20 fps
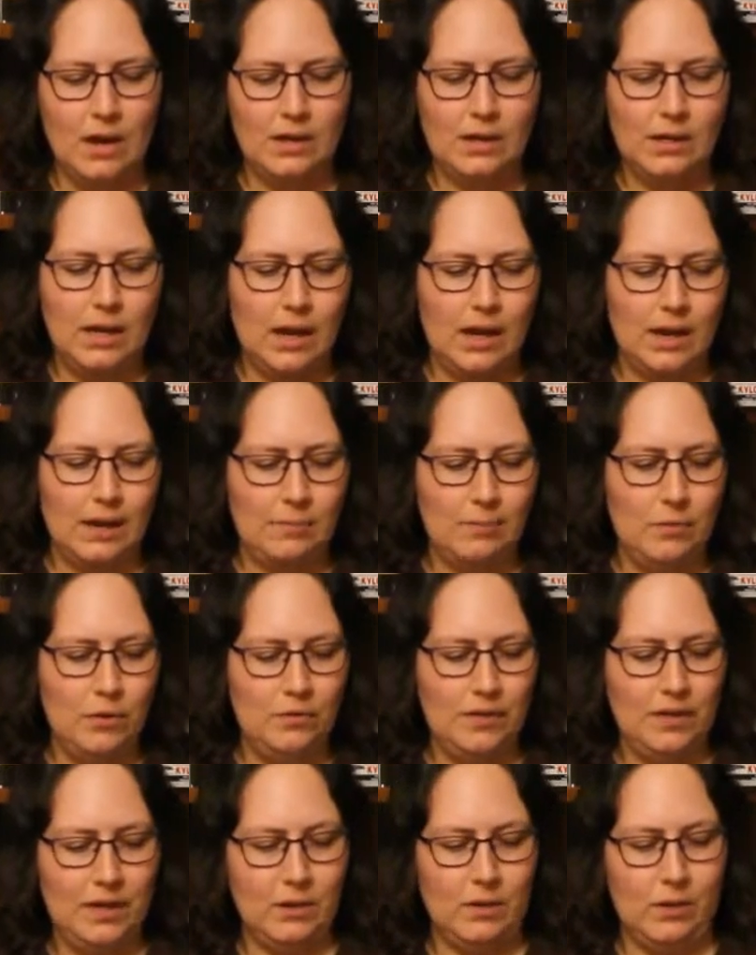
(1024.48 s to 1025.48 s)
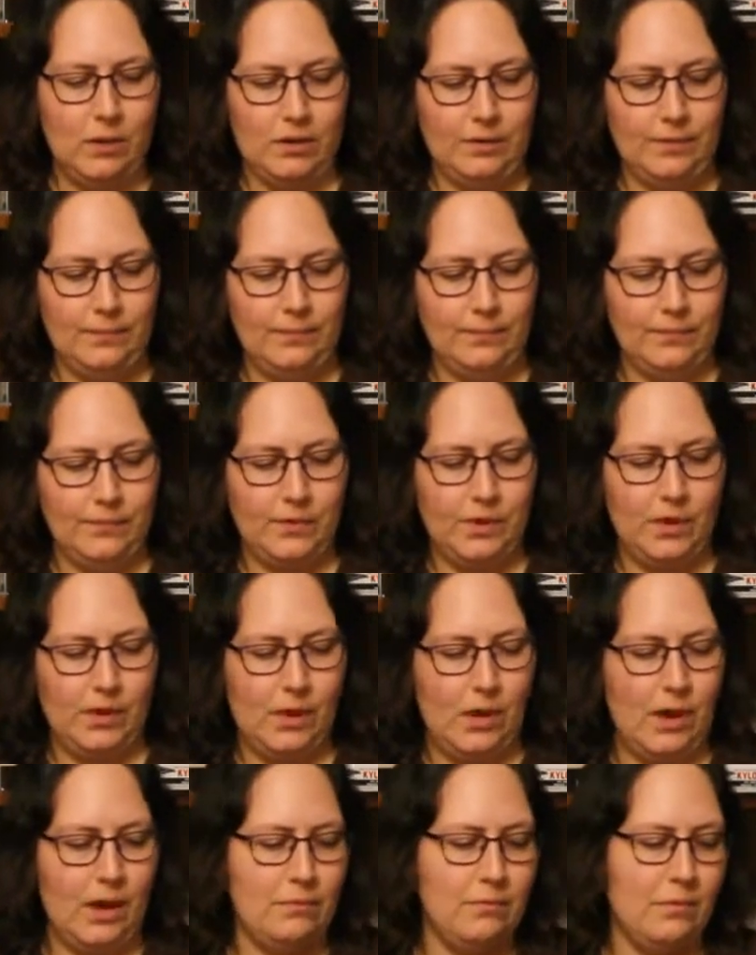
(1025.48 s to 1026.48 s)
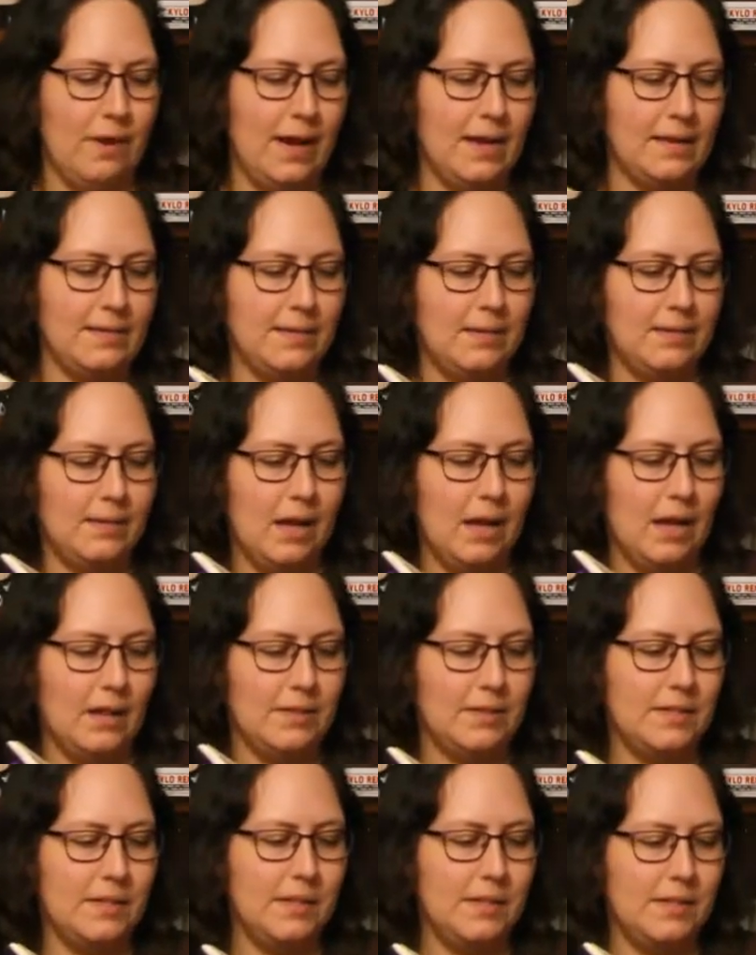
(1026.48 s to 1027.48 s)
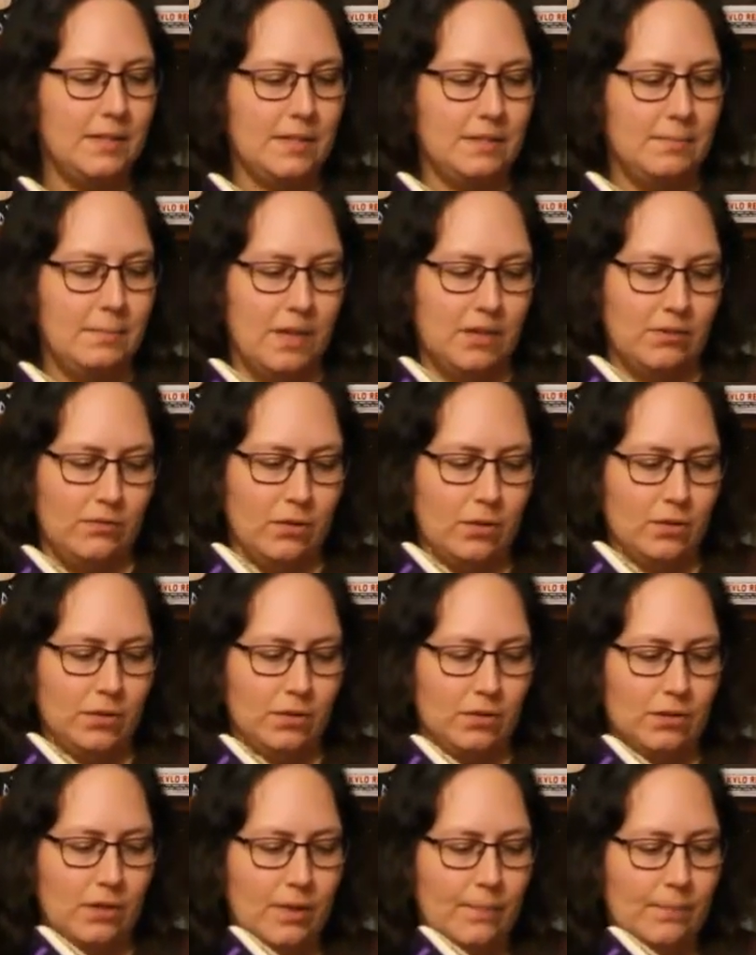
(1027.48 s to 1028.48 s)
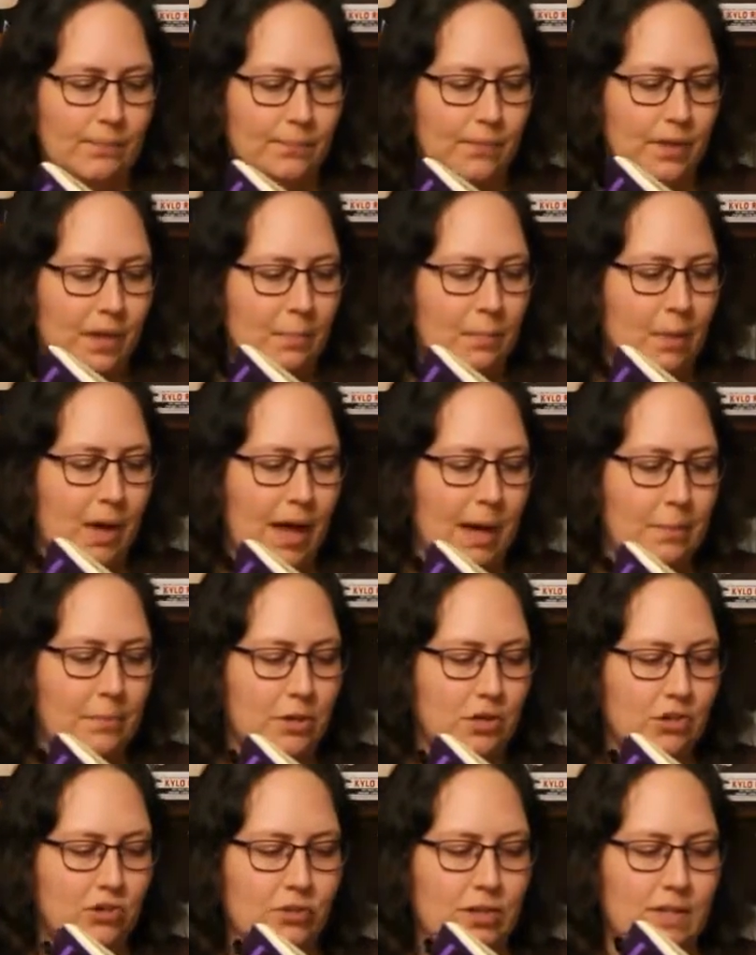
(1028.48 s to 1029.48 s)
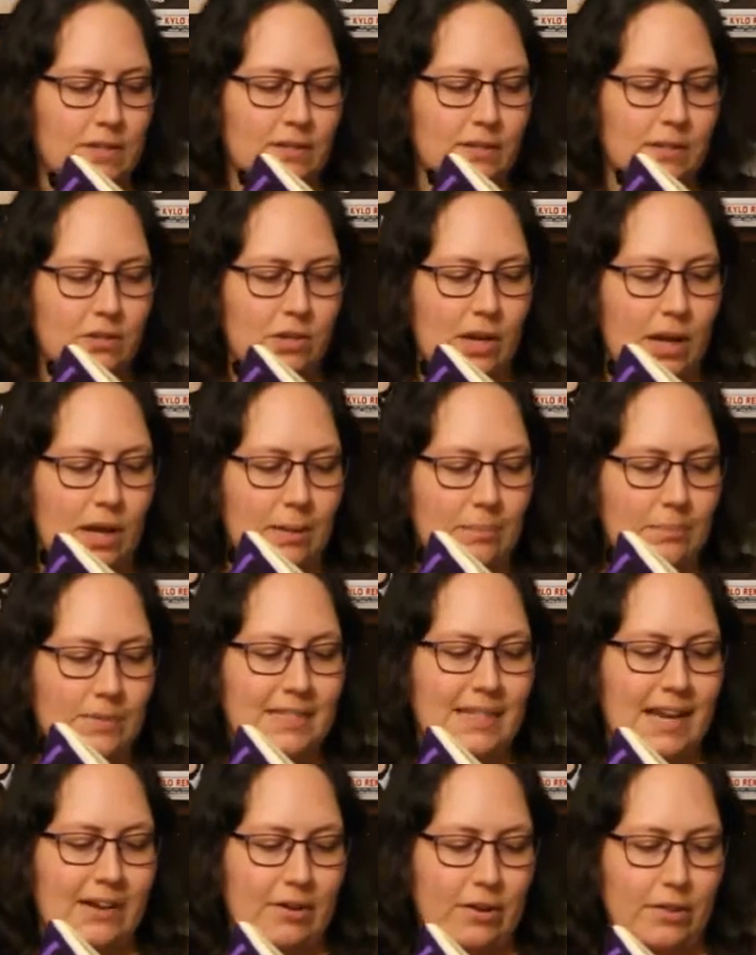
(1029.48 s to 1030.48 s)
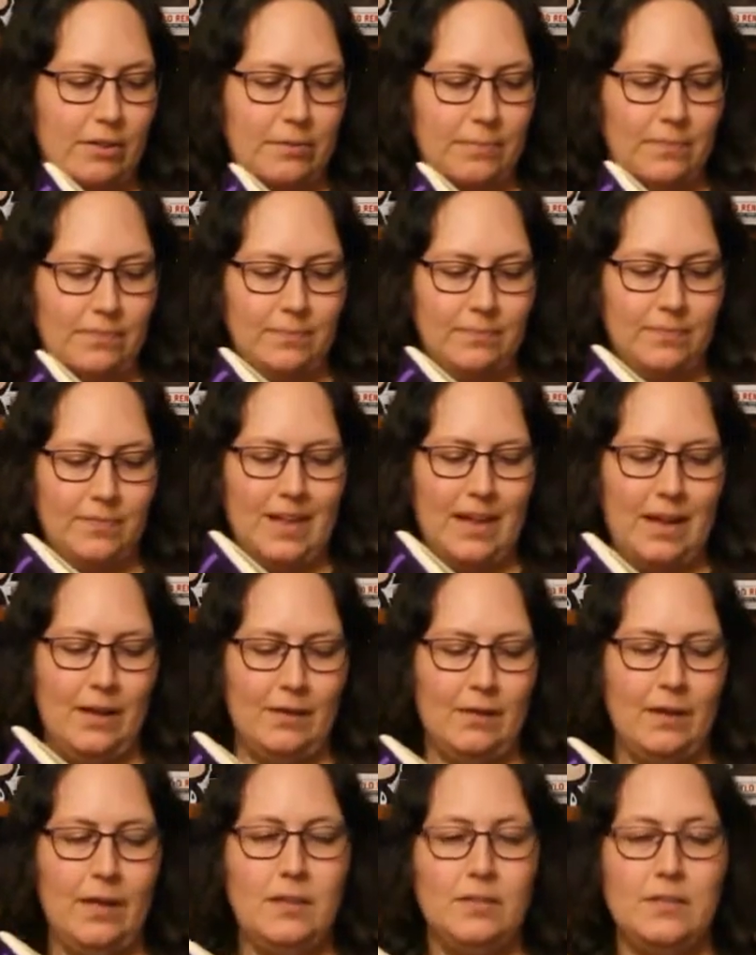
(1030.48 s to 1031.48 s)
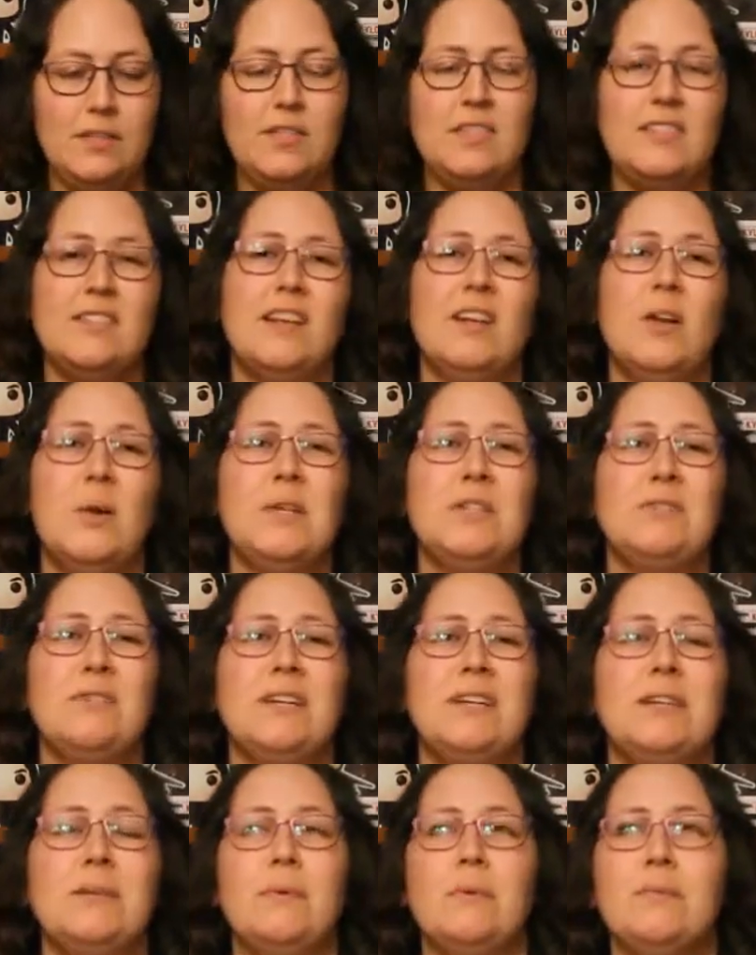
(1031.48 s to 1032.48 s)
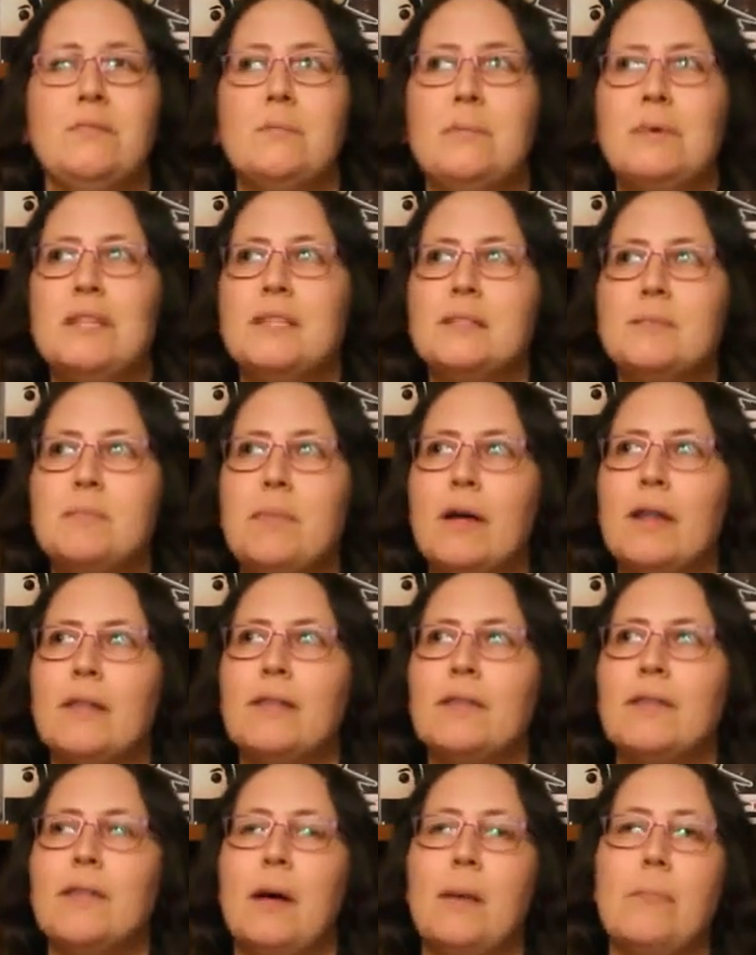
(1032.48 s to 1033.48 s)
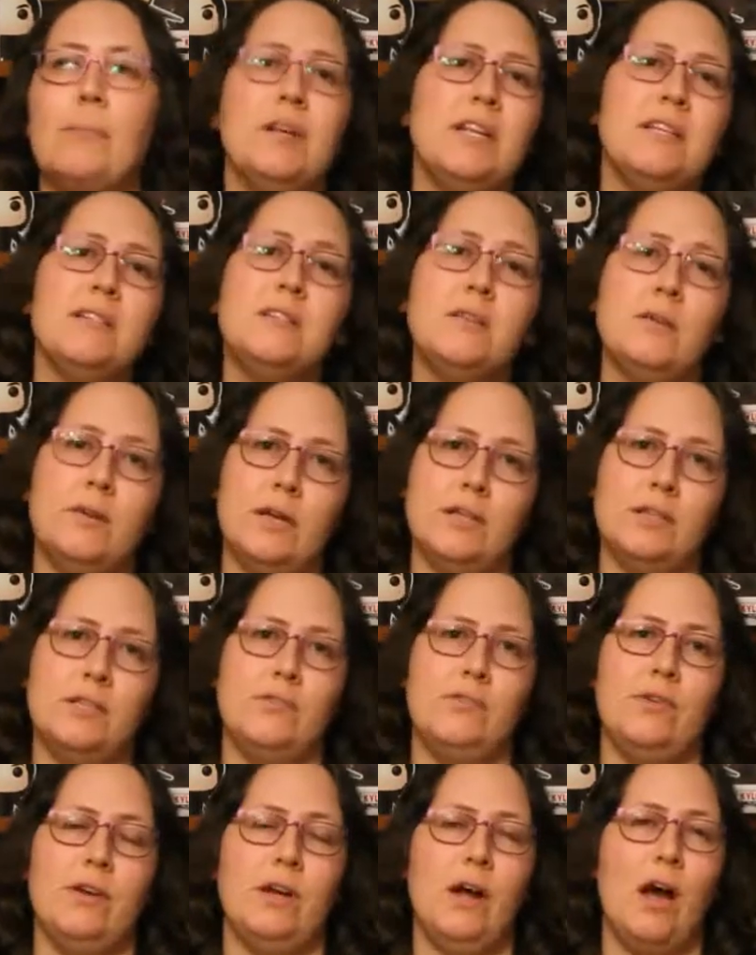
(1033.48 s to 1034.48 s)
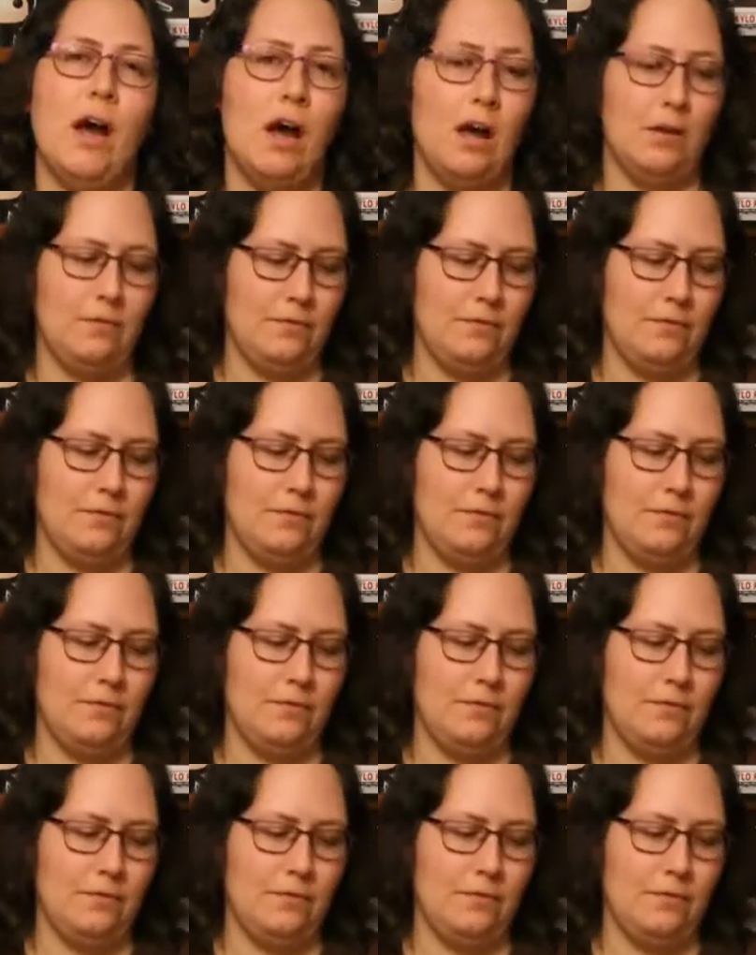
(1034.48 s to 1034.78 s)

out. Moving along, I read The Sisters Medeiros by Patrice Sarath. Now, this is the lowest rated one for me this month, but it still gets 3.5.